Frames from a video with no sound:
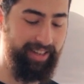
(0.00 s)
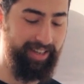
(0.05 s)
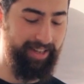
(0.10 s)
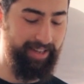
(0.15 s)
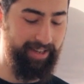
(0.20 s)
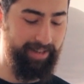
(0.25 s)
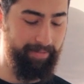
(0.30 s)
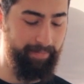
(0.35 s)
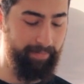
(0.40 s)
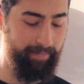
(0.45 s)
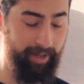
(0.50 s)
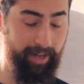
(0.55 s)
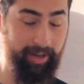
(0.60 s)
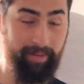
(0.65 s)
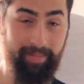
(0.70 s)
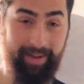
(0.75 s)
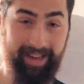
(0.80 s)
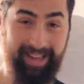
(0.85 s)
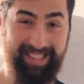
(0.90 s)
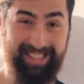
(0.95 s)
an
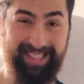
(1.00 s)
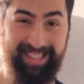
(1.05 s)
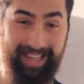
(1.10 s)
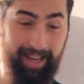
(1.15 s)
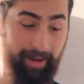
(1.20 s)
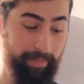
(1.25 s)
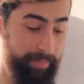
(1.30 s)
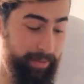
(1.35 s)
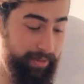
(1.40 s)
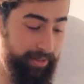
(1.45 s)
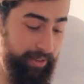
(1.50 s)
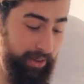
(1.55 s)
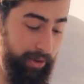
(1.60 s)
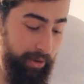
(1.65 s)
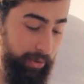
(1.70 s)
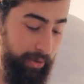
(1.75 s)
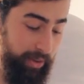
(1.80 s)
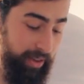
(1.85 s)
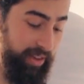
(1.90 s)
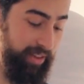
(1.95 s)
amazing
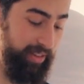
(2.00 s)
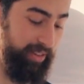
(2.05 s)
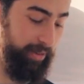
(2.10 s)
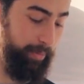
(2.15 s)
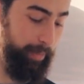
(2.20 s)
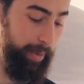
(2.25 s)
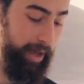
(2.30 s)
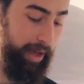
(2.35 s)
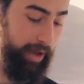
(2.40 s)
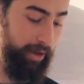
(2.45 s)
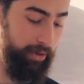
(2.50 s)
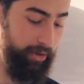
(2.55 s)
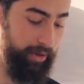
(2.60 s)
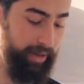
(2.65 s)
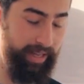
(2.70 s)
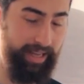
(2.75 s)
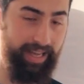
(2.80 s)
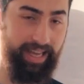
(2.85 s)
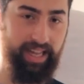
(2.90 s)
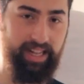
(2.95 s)
episode. It's
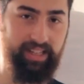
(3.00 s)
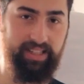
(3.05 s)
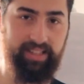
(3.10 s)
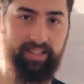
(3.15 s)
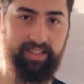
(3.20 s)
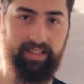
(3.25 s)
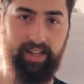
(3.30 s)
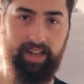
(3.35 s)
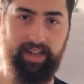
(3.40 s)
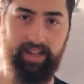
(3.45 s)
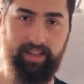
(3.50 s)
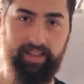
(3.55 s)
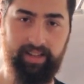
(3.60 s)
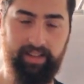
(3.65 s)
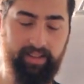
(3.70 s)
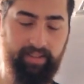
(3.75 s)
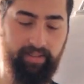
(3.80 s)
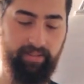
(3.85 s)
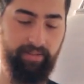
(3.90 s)
about instant